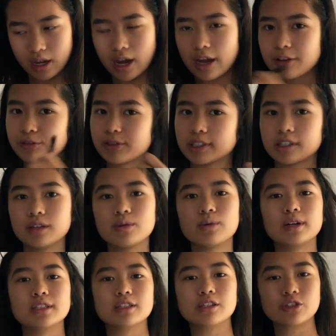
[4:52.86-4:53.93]
I really
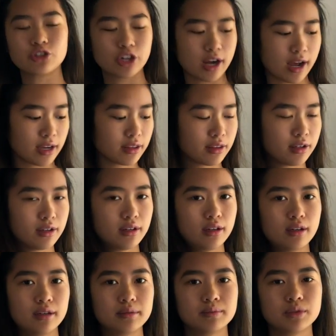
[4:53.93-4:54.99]
want to try
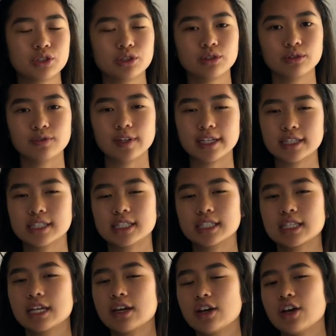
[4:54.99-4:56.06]
the Too Faced
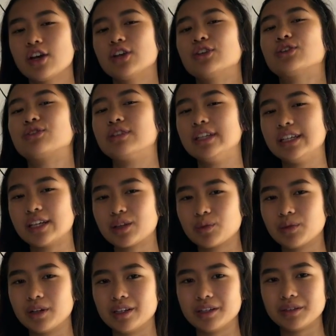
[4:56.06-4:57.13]

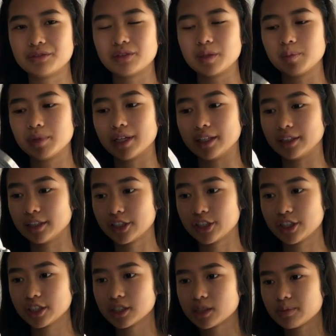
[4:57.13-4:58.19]
3-in-1
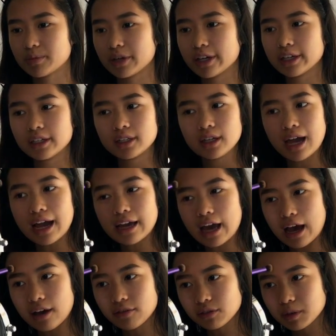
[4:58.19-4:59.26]
replenishing spray. I
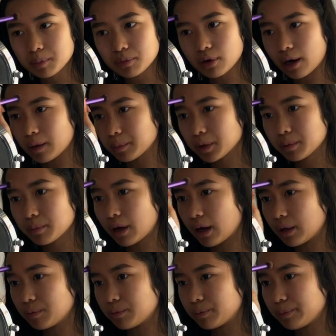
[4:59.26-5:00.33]
have the primer, but
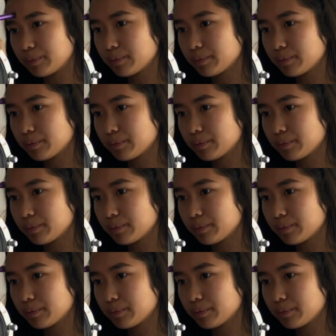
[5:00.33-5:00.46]
I'm